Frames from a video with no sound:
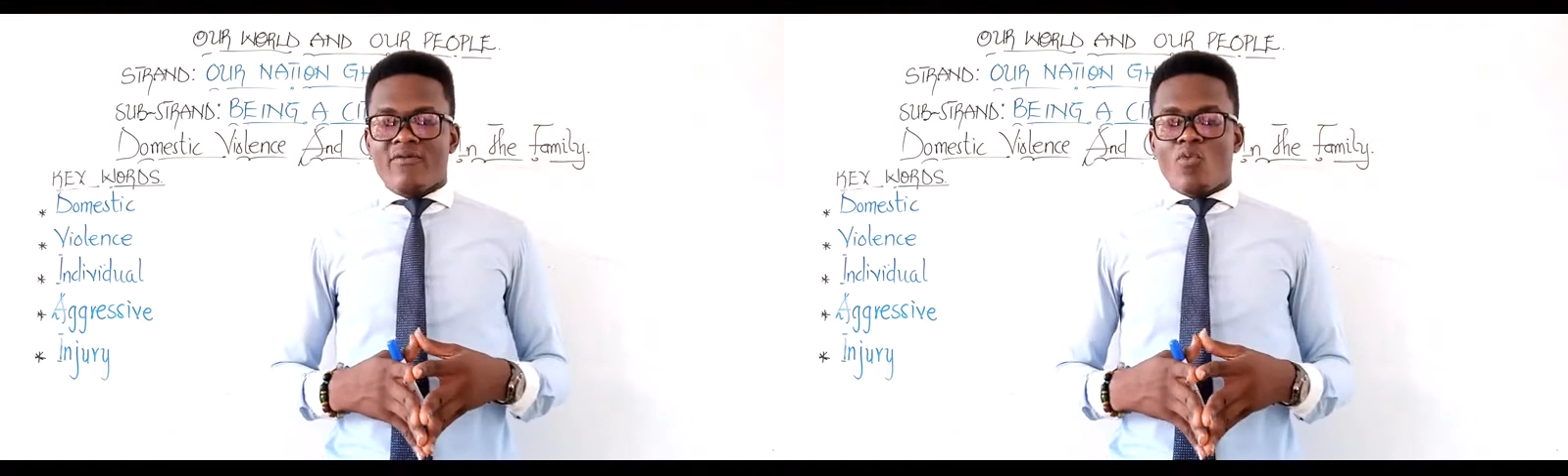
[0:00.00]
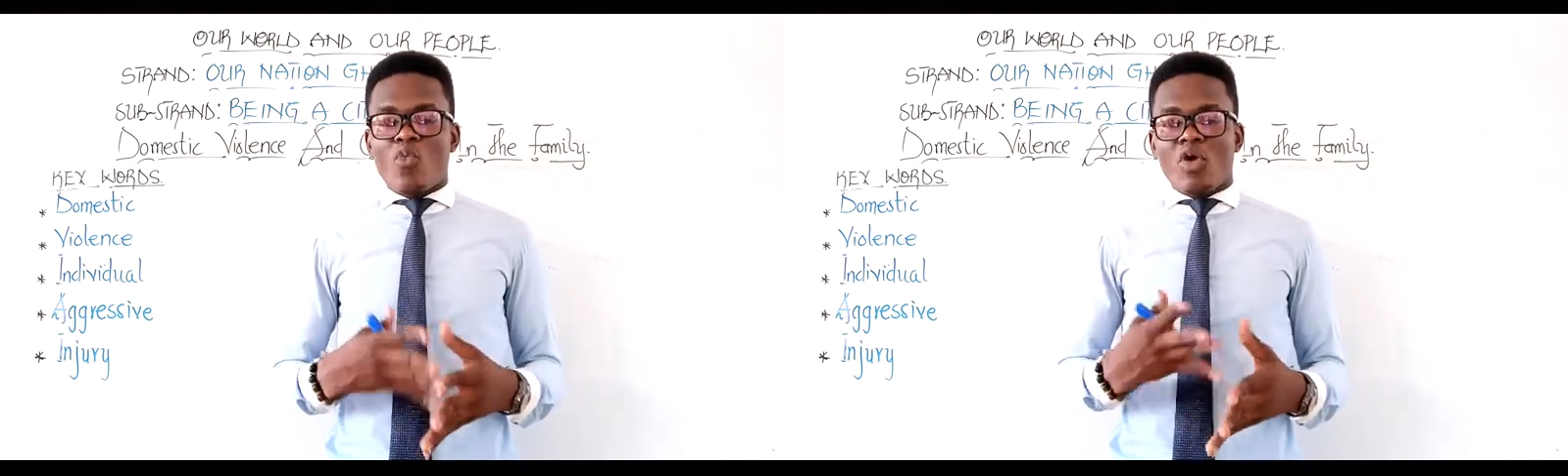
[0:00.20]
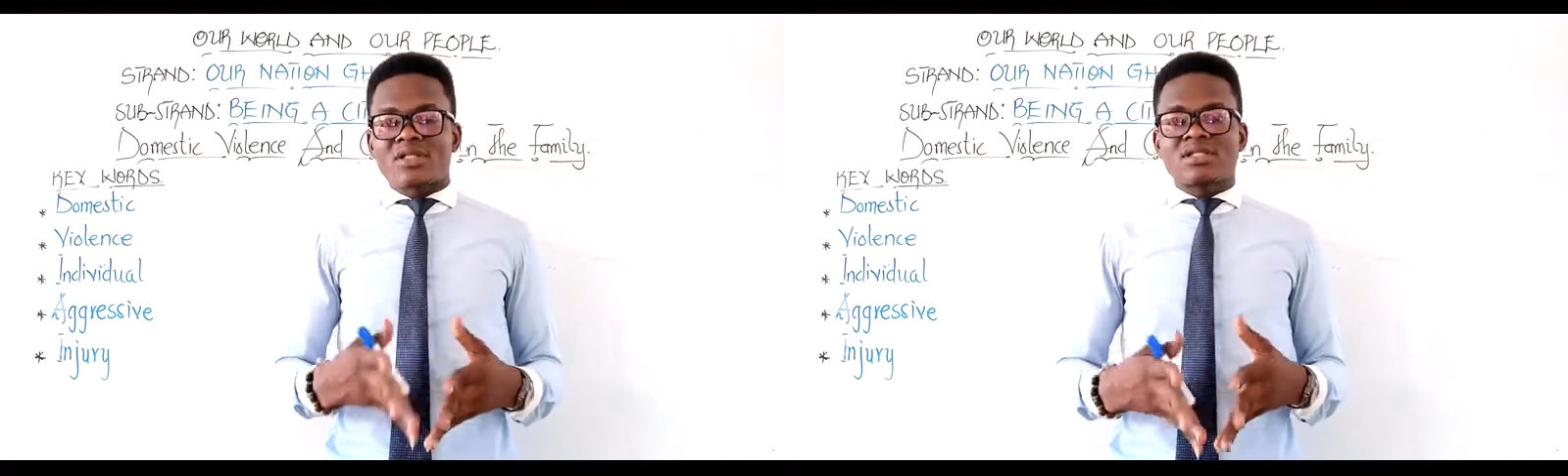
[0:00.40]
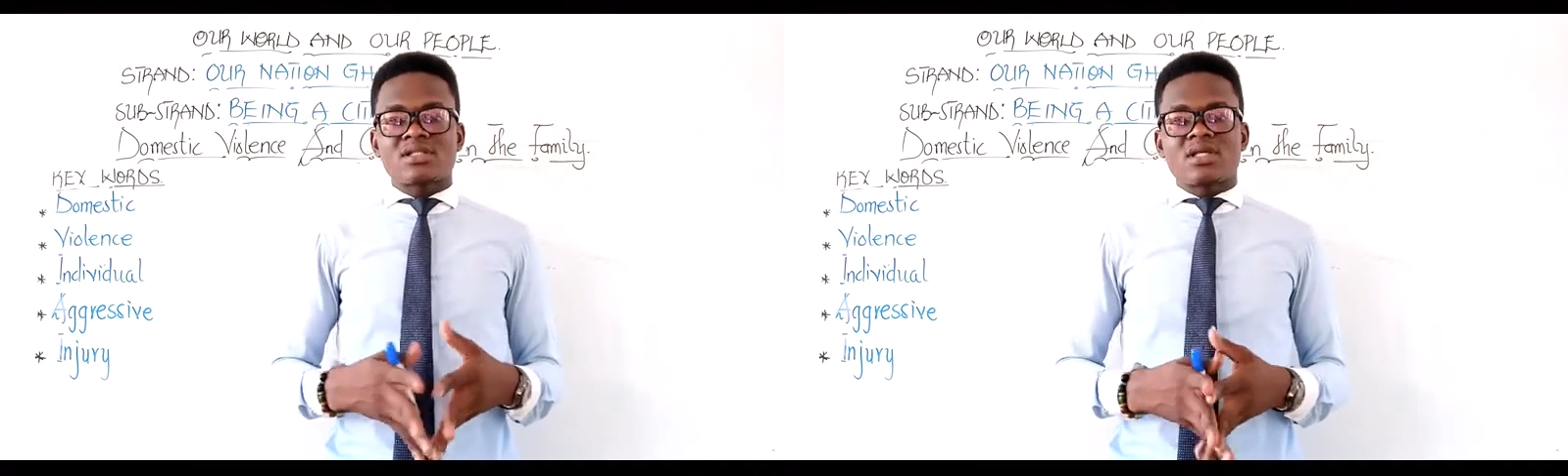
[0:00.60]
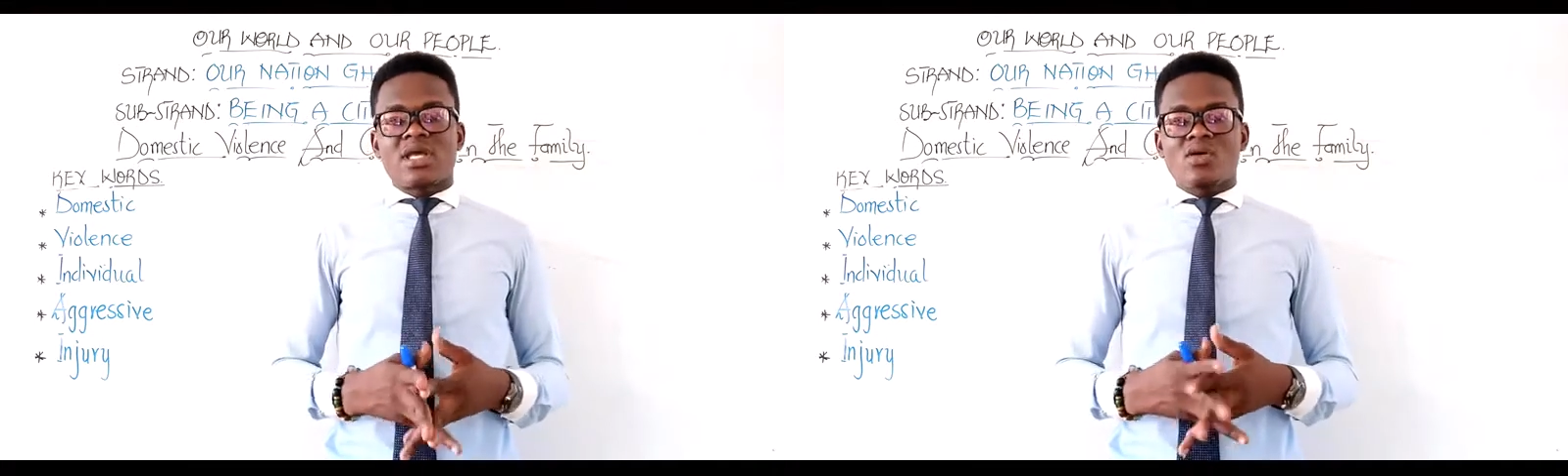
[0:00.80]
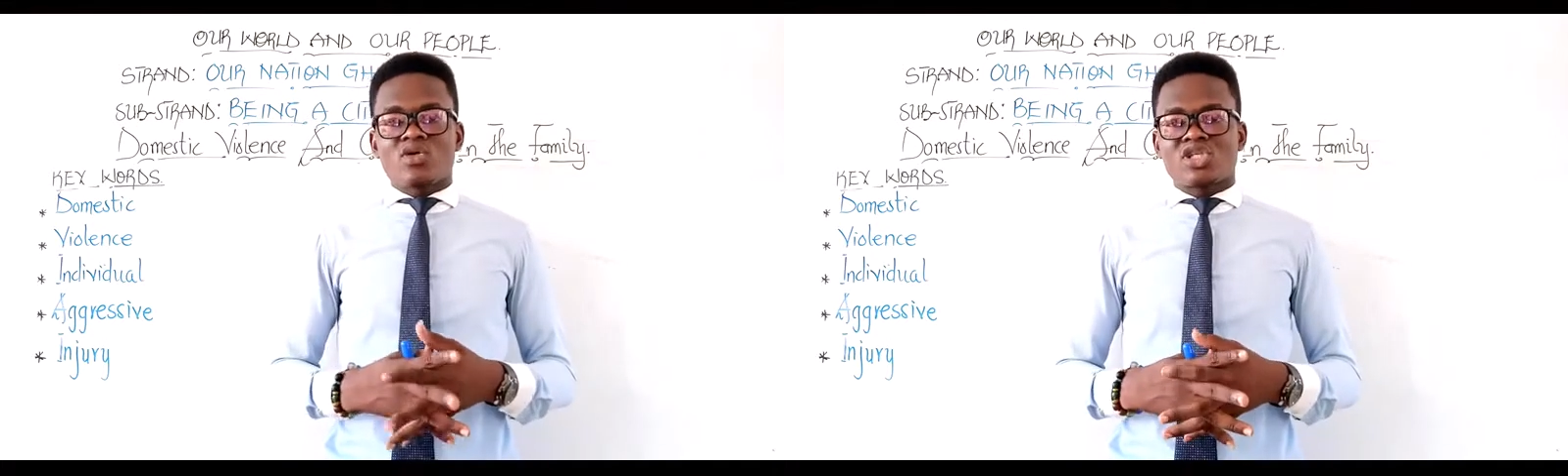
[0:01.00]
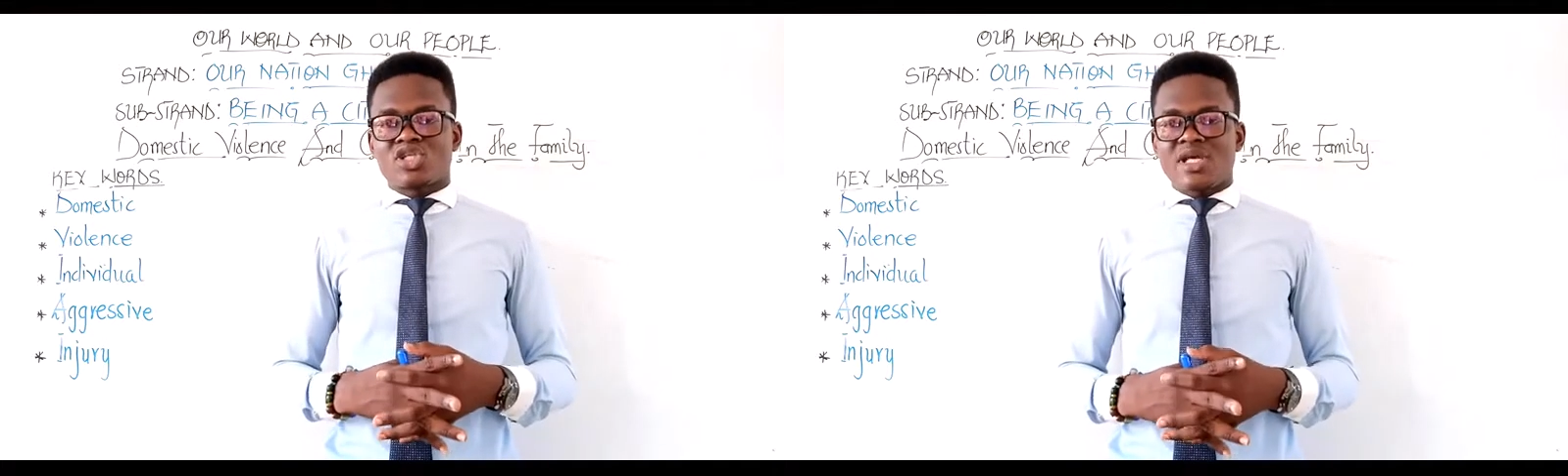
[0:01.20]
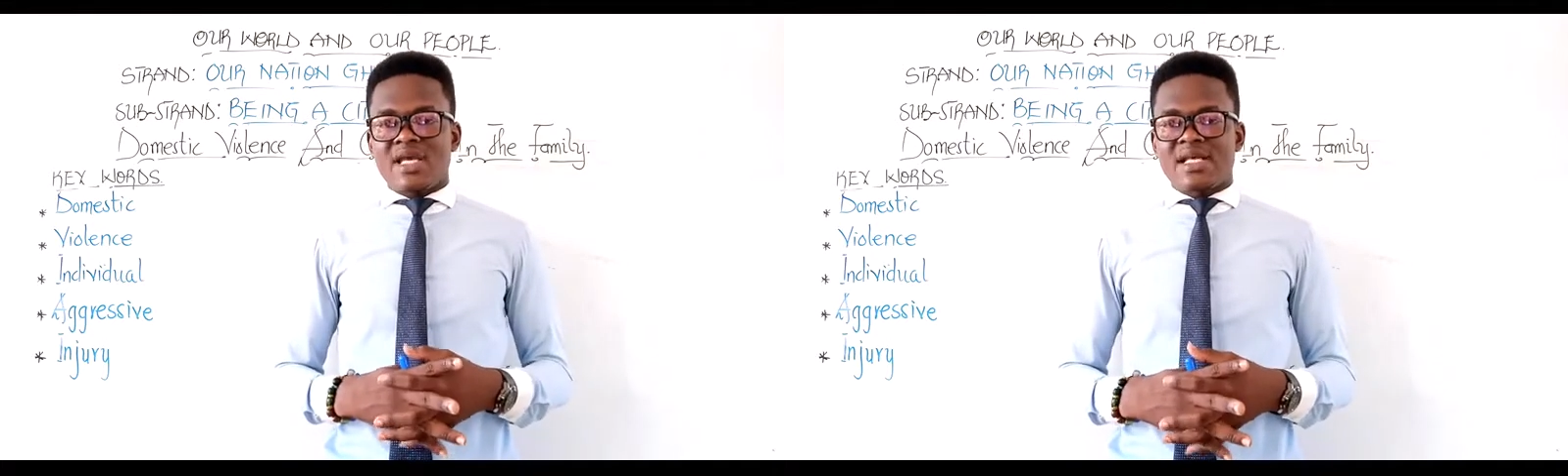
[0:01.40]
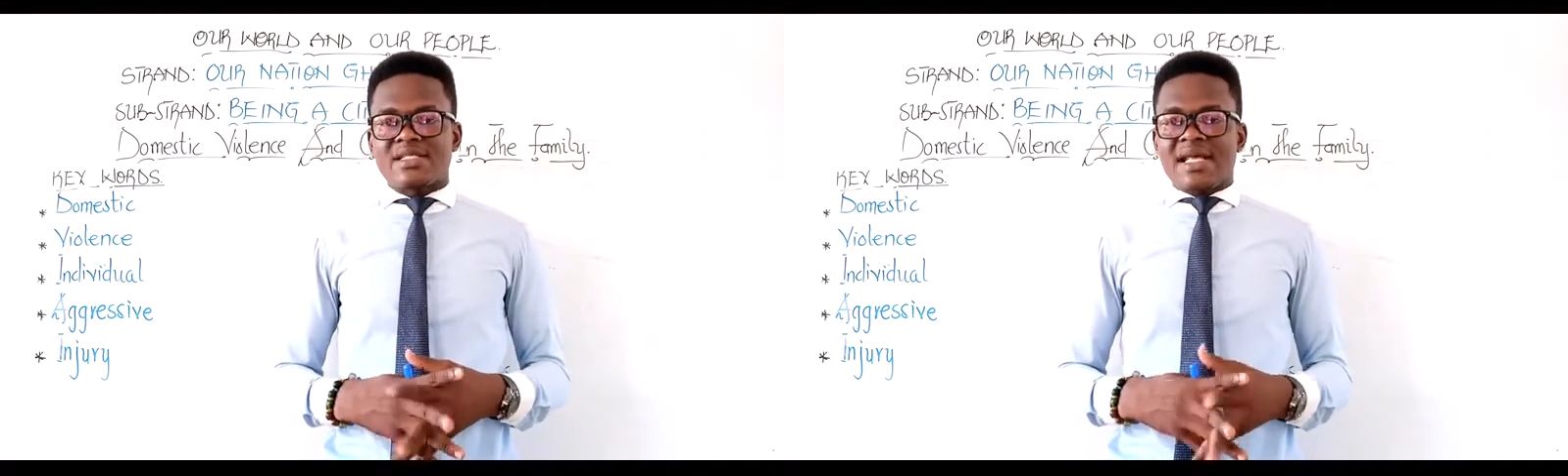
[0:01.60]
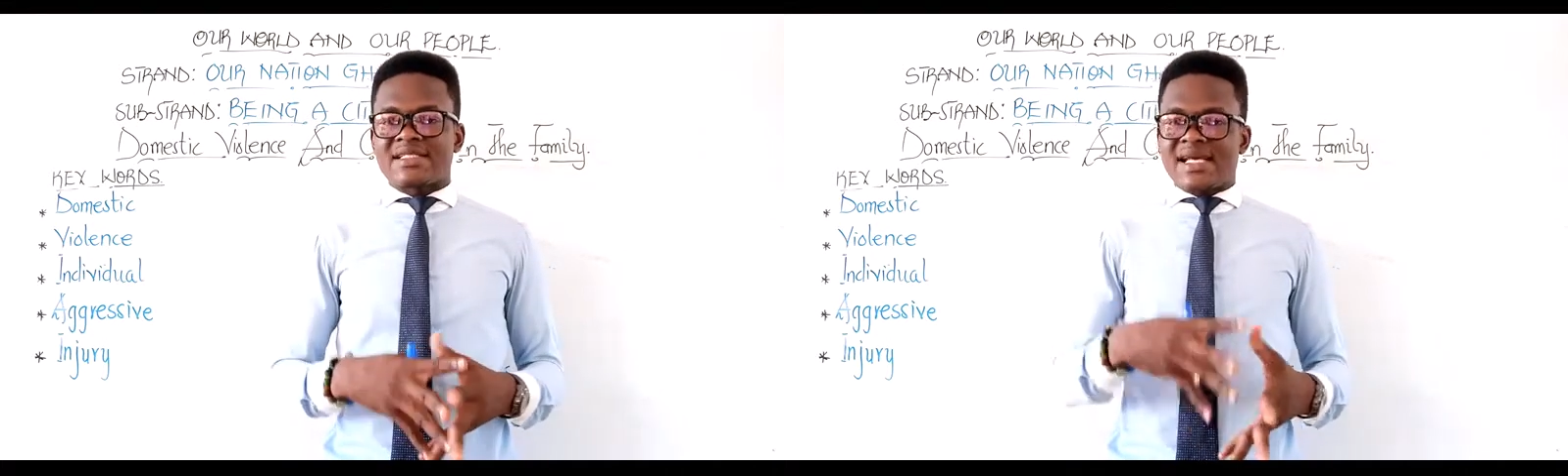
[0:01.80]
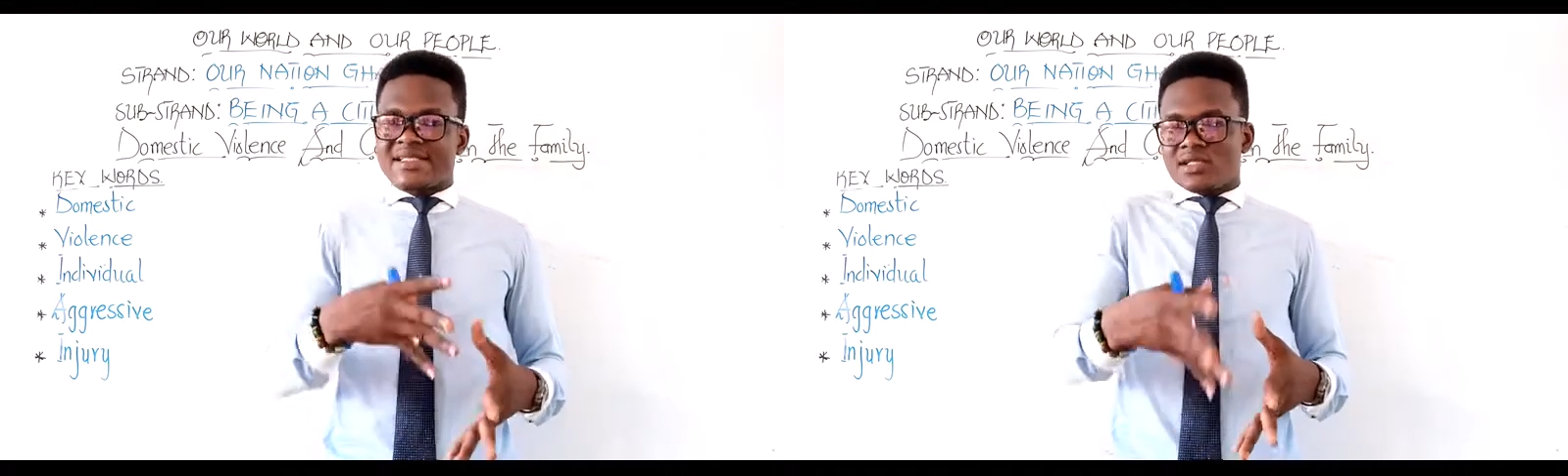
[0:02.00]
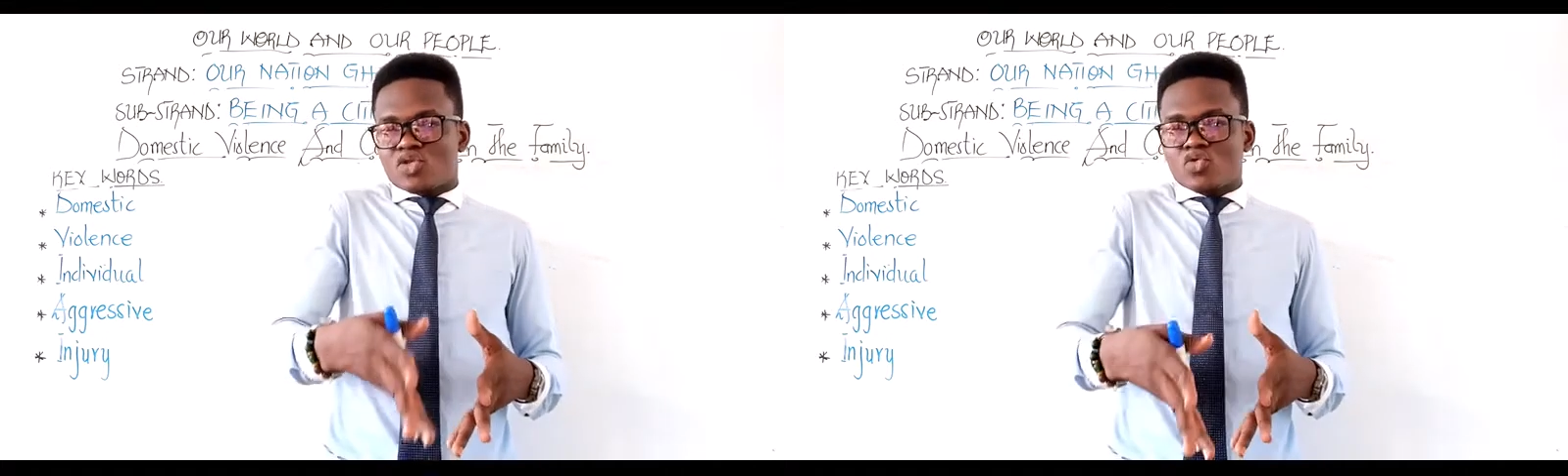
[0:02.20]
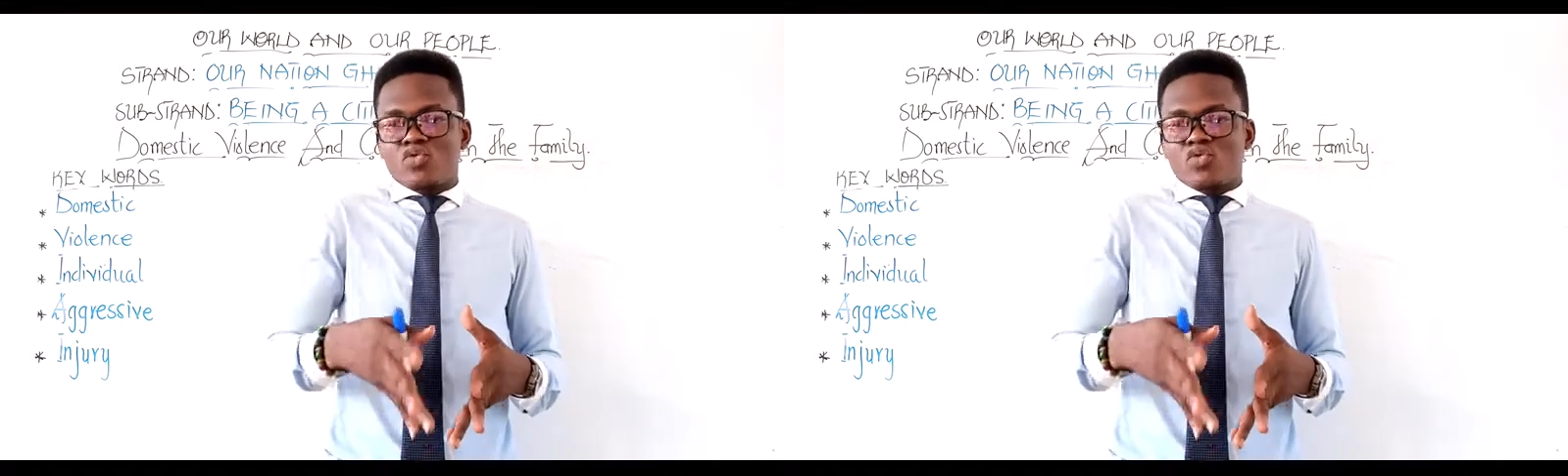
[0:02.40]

what he or she is entitled to